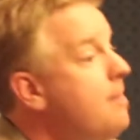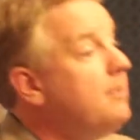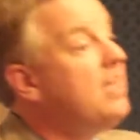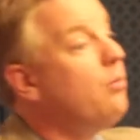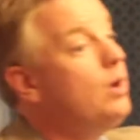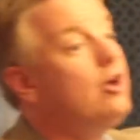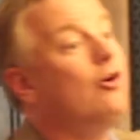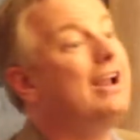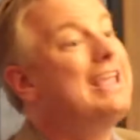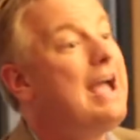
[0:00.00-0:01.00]
but that we
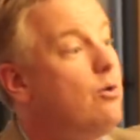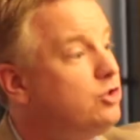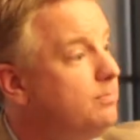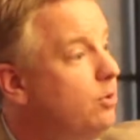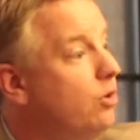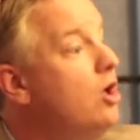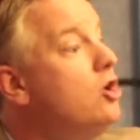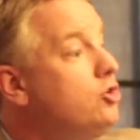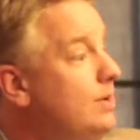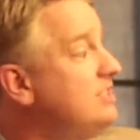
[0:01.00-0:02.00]
are accountable
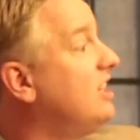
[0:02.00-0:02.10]
to a